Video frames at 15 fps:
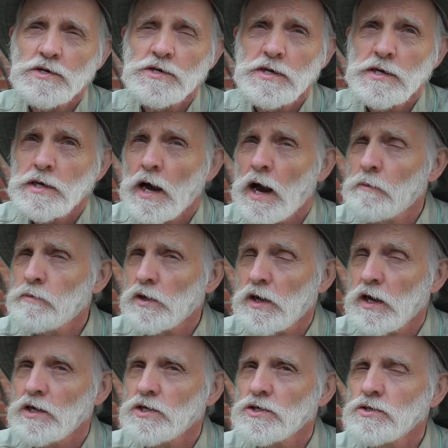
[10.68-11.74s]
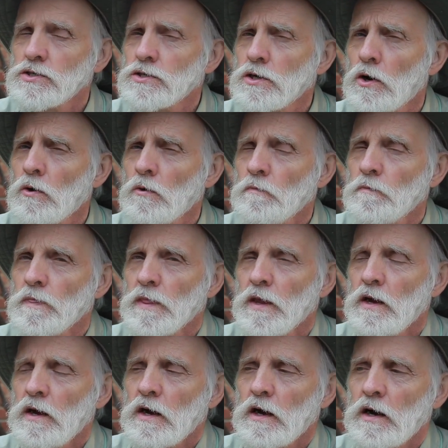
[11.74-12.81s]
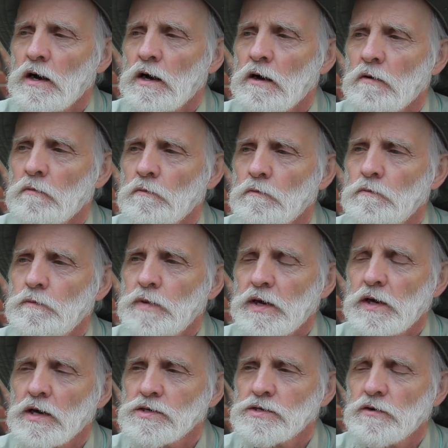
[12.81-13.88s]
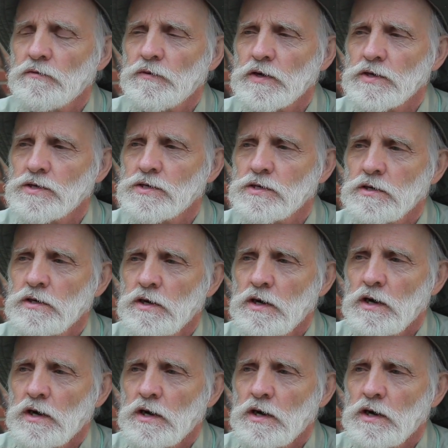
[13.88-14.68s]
as the applications go. Because of its